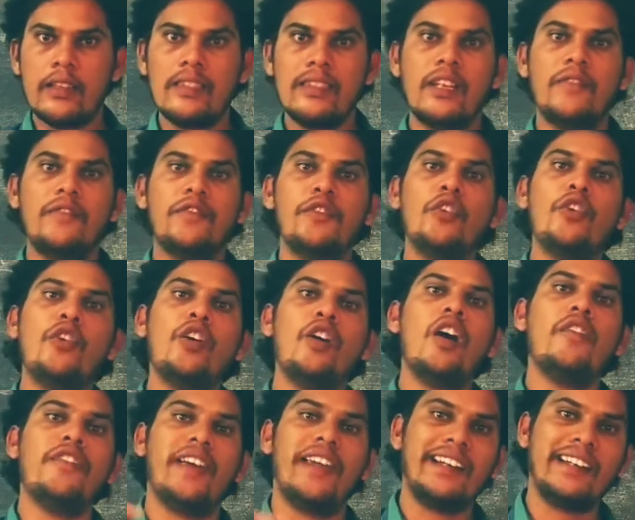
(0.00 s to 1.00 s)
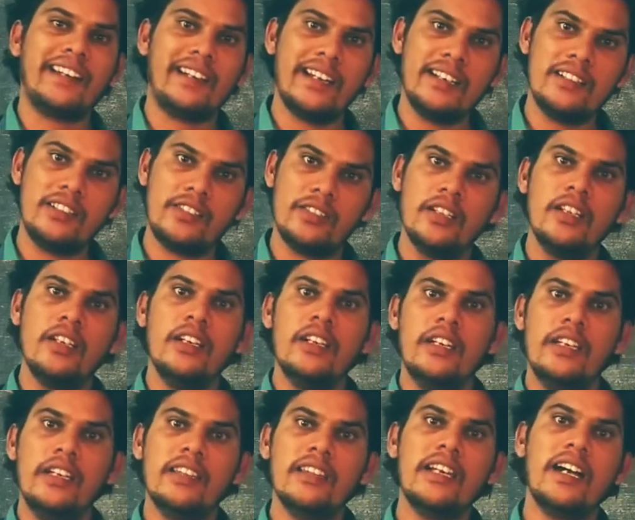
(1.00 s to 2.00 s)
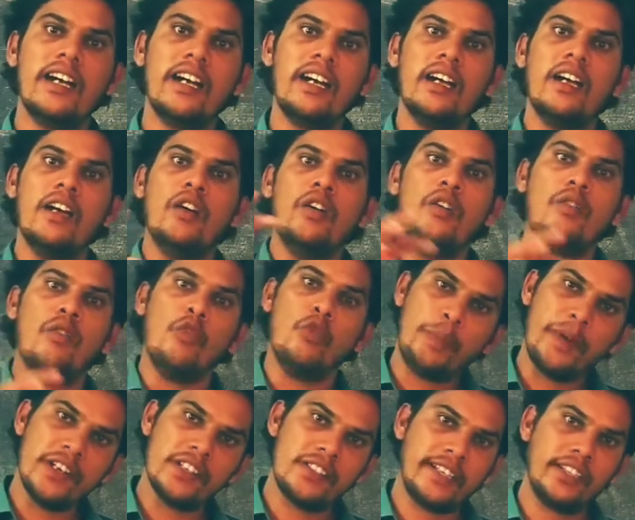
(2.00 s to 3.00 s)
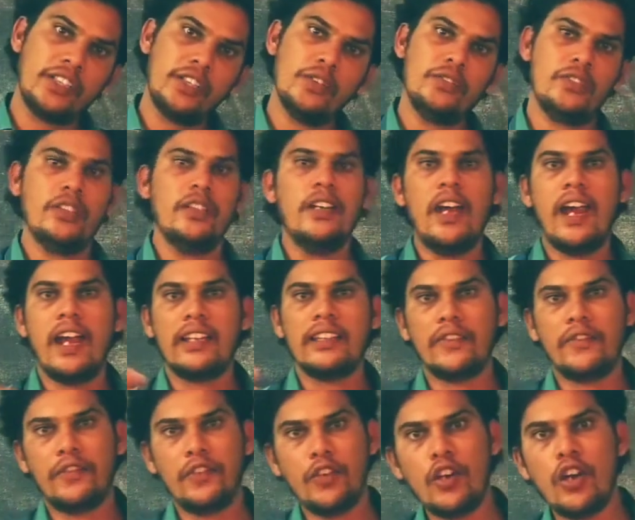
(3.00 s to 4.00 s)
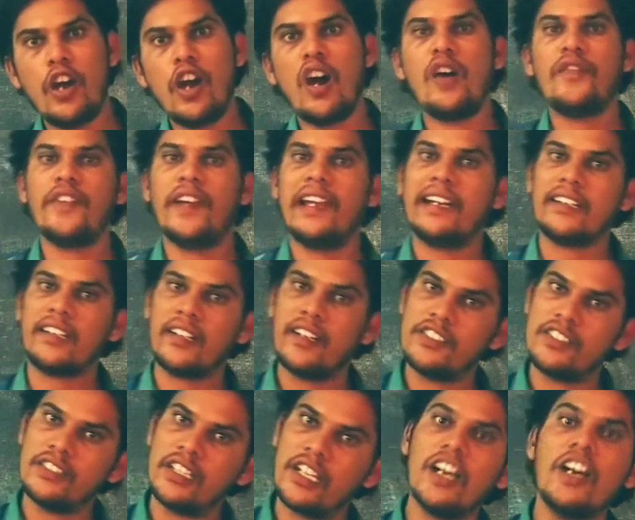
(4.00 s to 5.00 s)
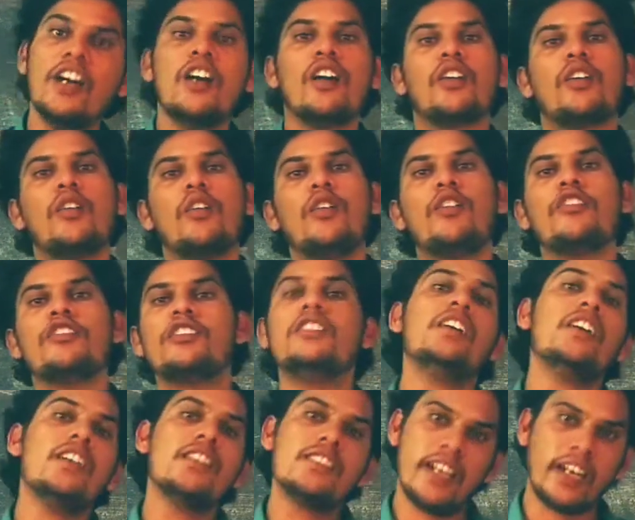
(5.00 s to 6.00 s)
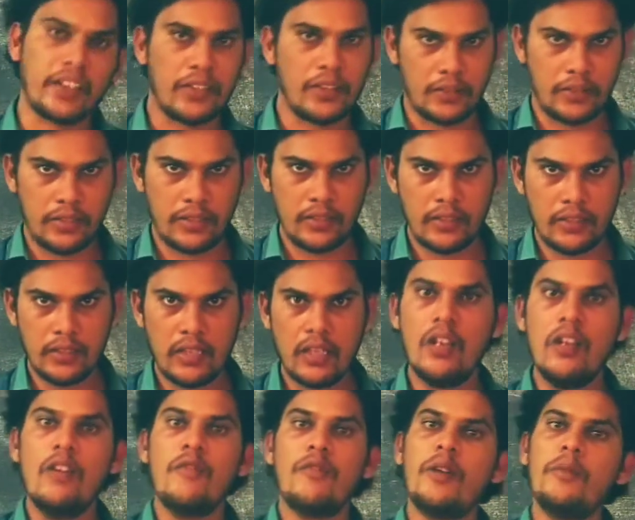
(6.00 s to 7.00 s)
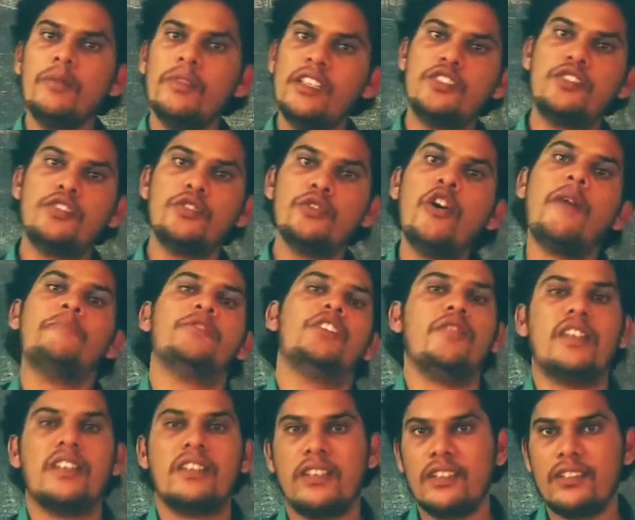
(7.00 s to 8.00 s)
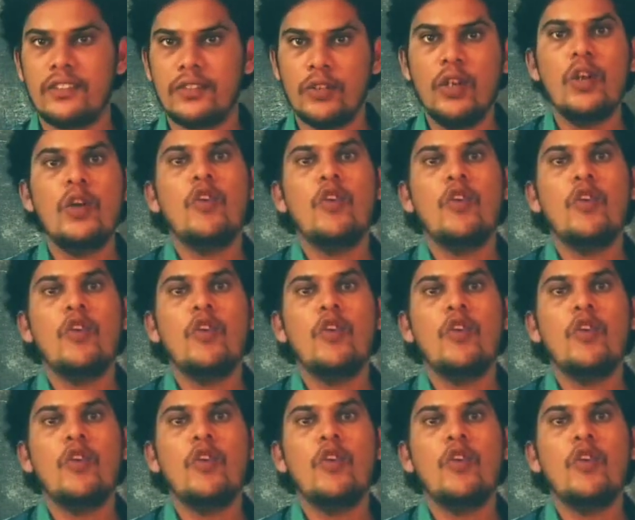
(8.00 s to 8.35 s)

the flow of electrons in the open circuit and the flow of electrons in the closed circuit. From these two observations,